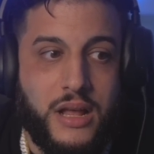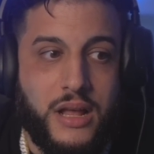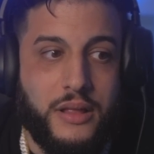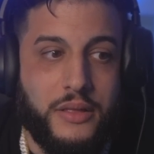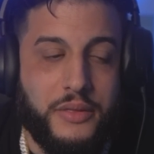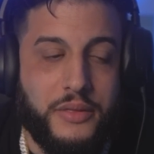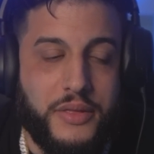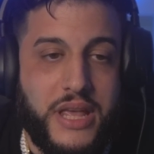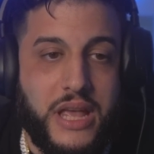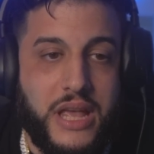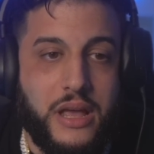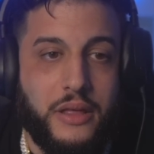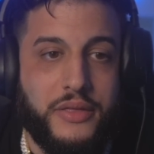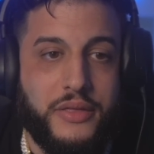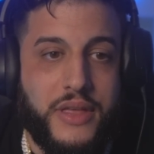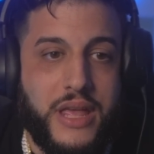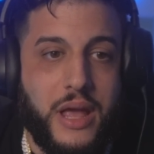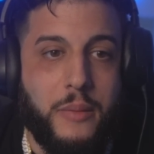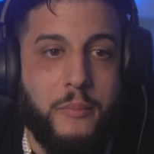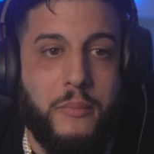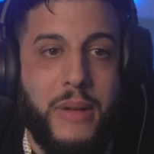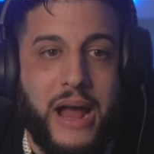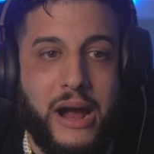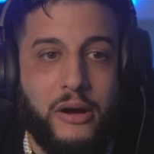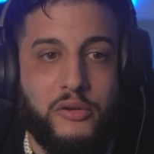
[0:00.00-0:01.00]
The
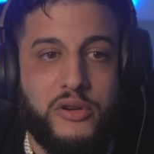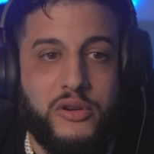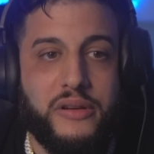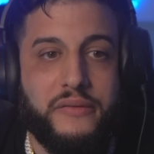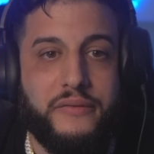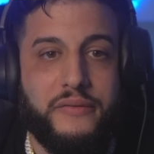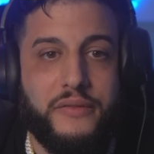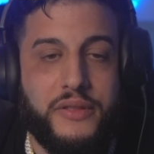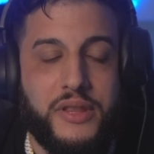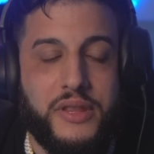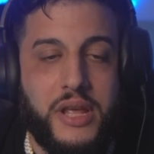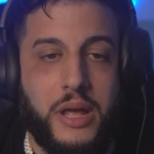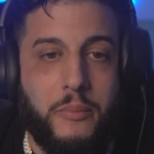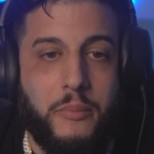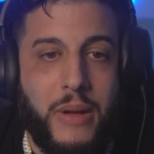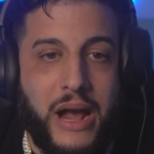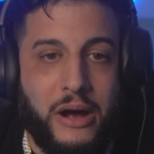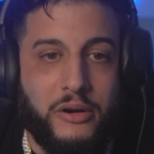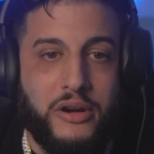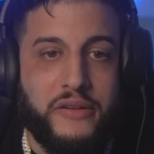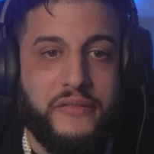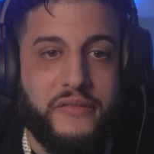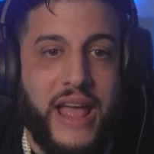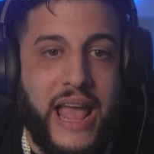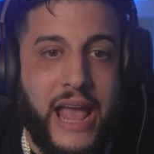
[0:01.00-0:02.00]
amount
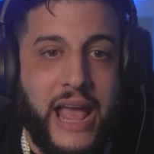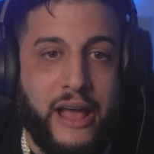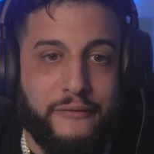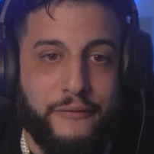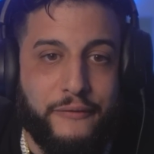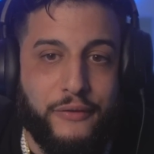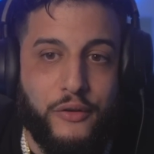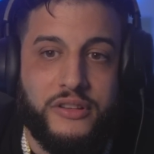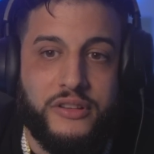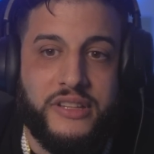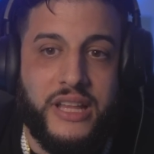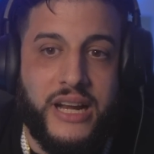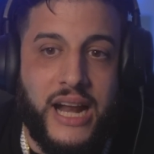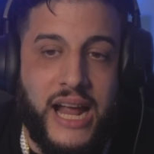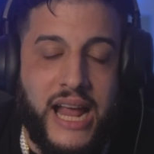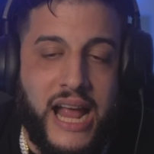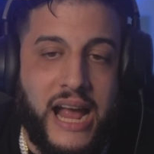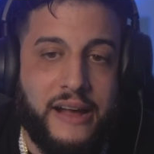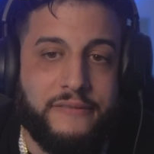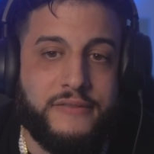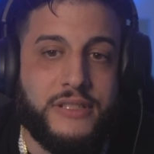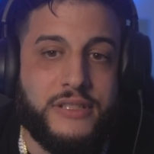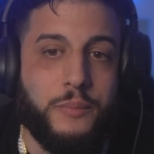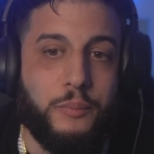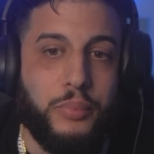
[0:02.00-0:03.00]
of effort that I
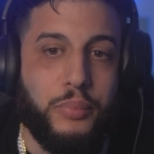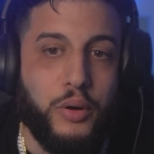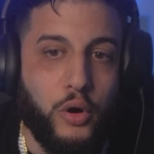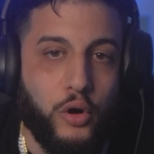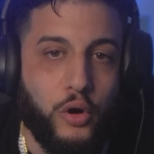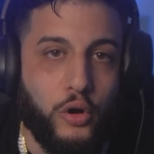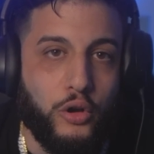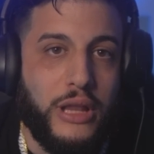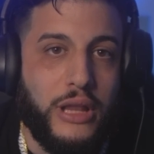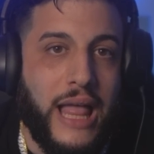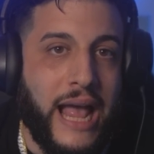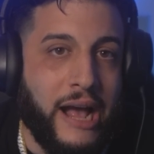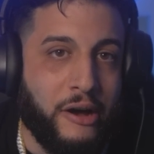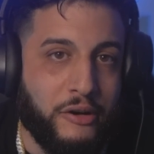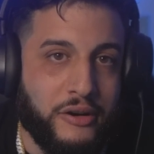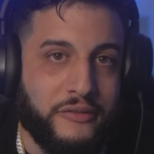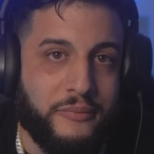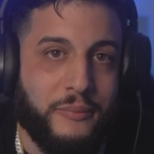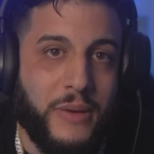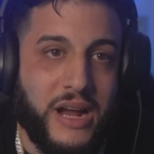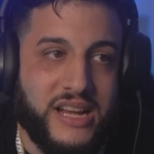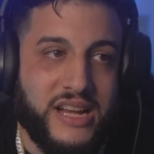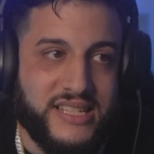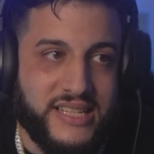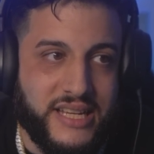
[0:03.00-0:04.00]
have to pull out of
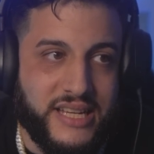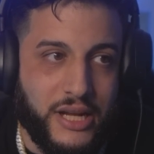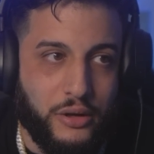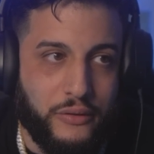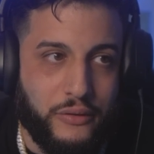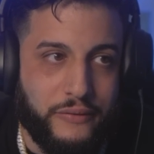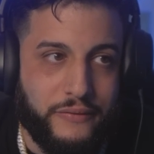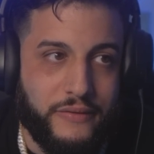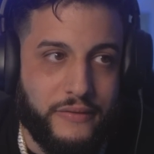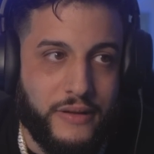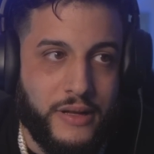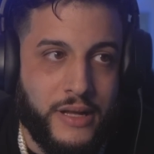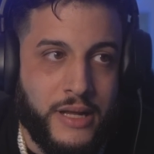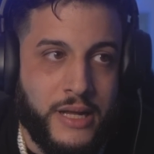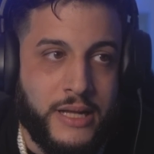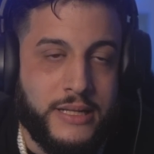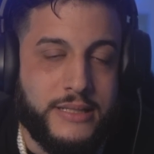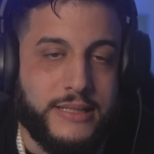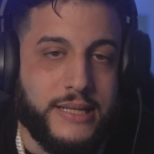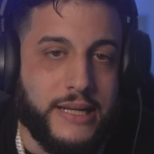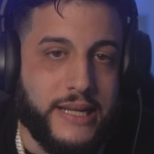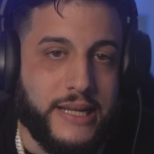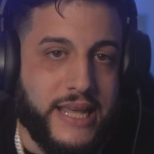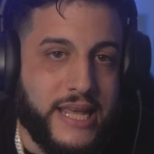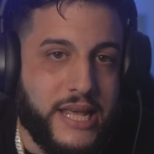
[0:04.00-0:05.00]
myself
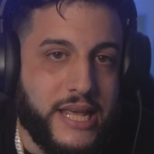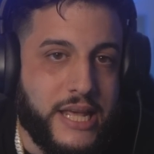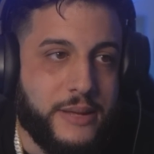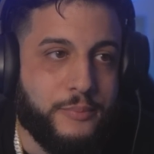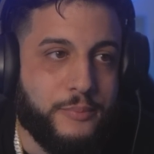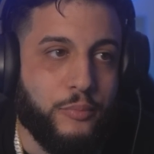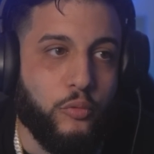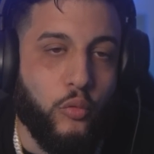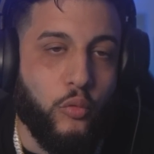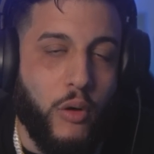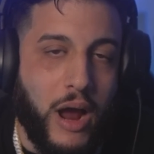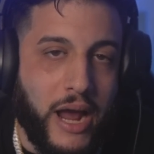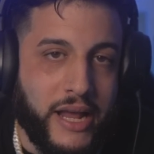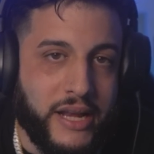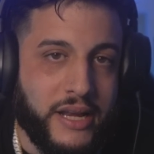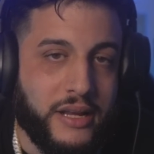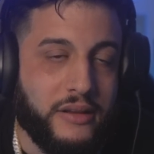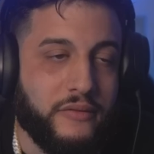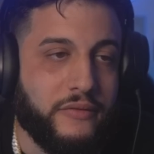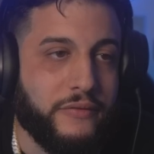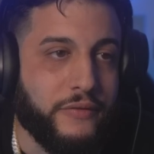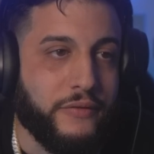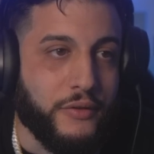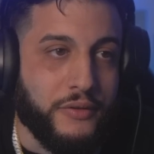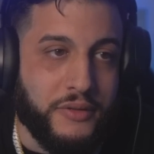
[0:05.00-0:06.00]
to keep
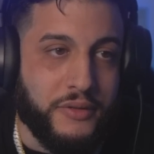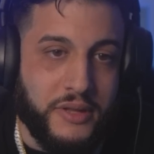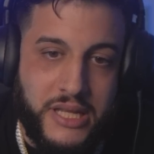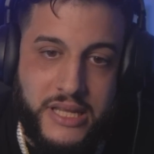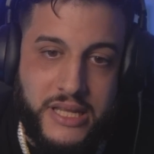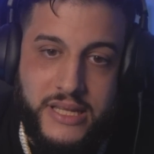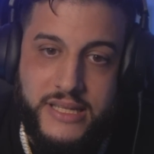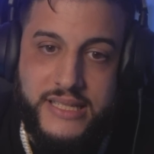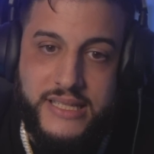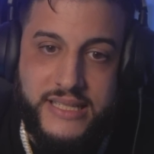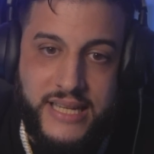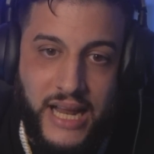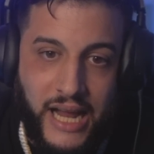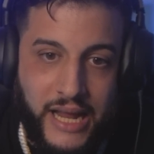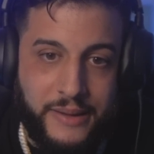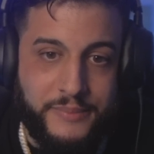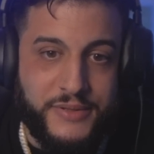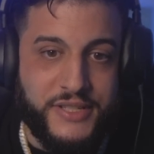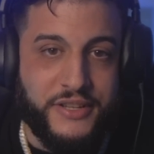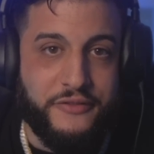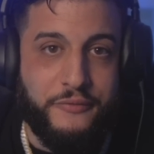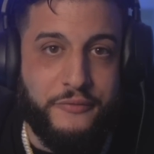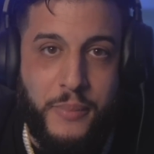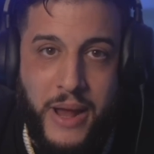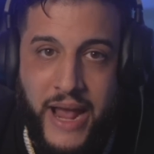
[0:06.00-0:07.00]
writing for these
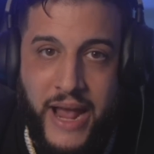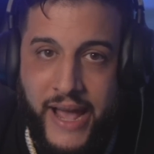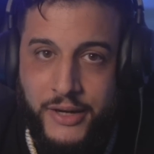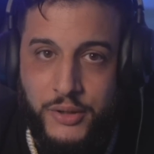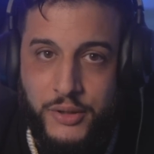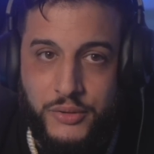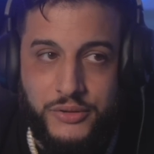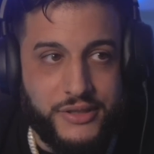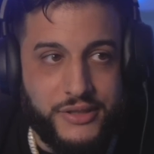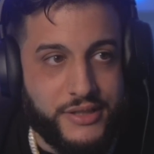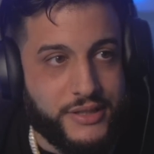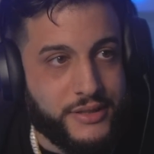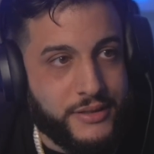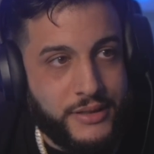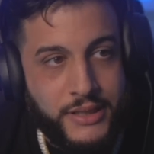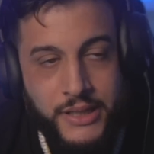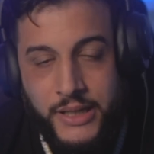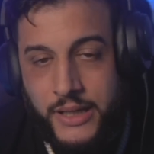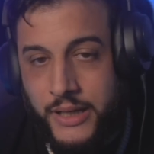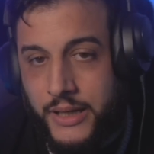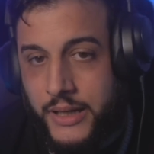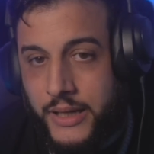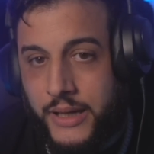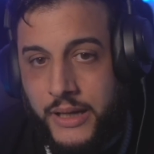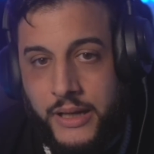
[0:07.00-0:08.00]
types of battles,
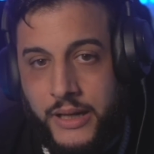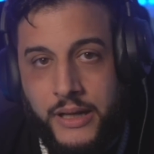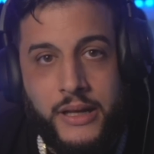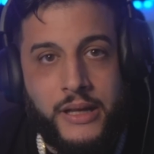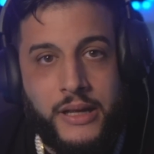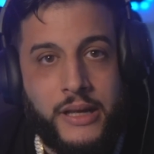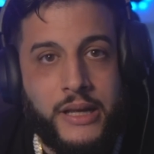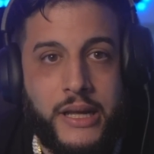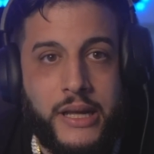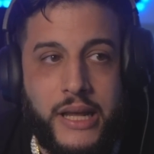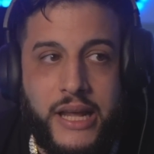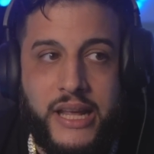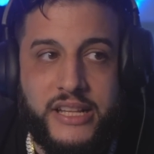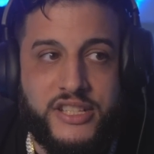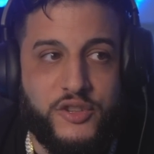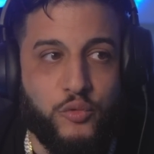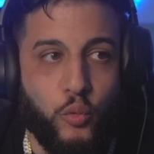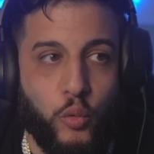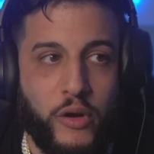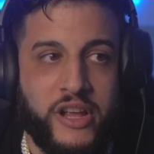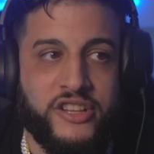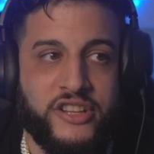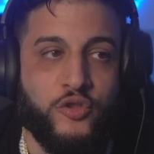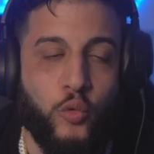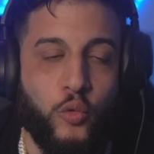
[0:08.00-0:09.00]
it's
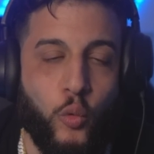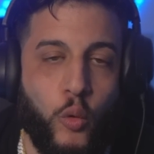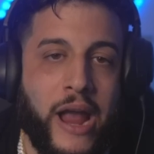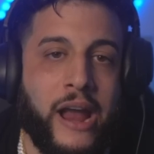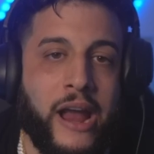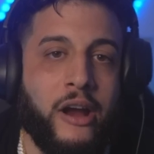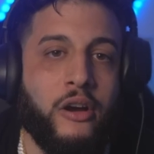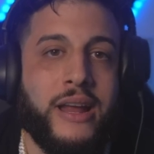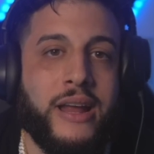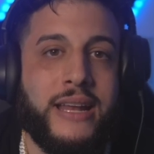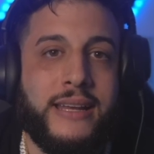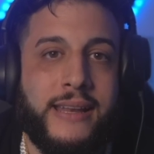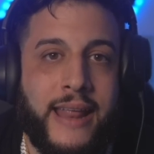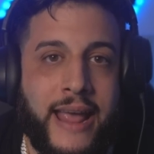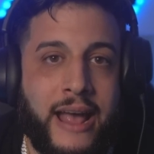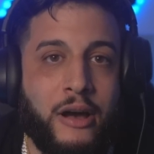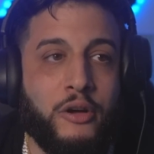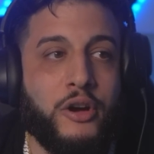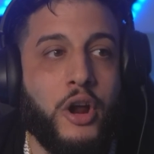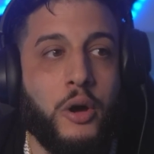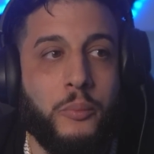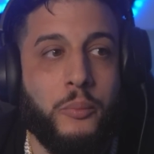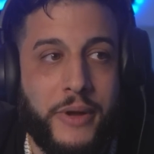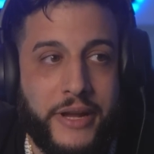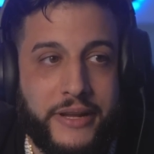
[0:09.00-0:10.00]
wearing
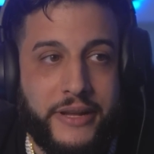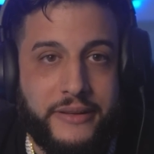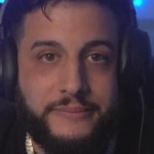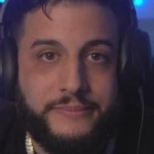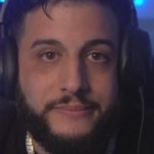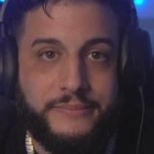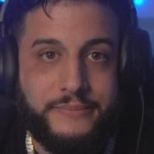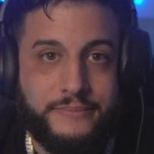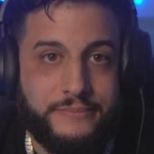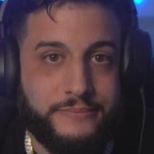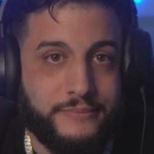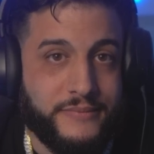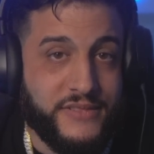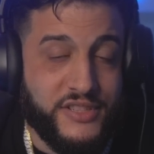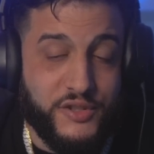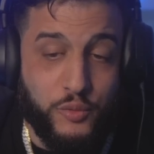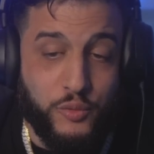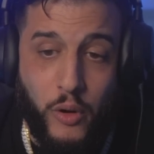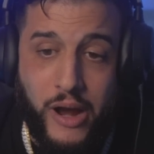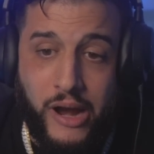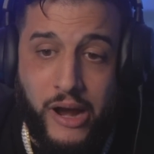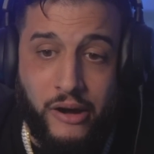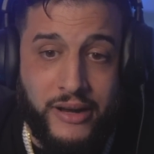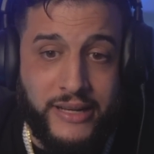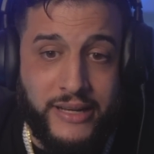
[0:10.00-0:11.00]
down on me. It's
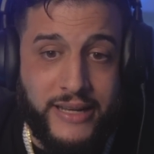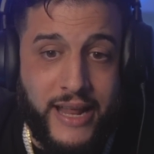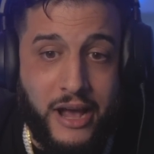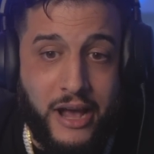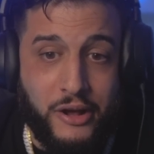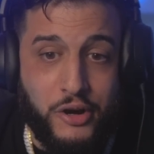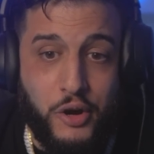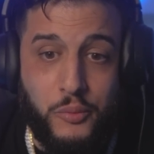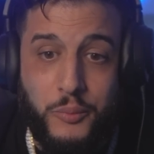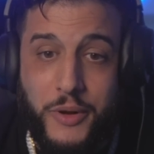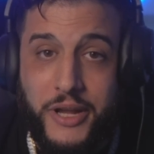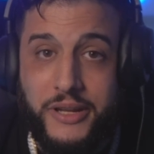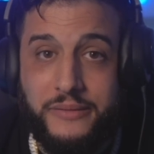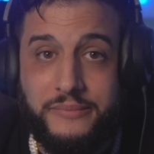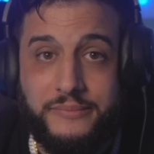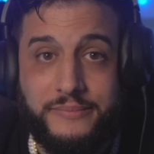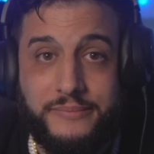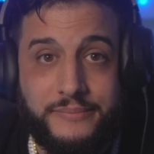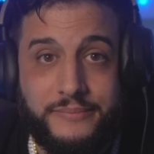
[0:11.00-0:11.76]
wearing down on me.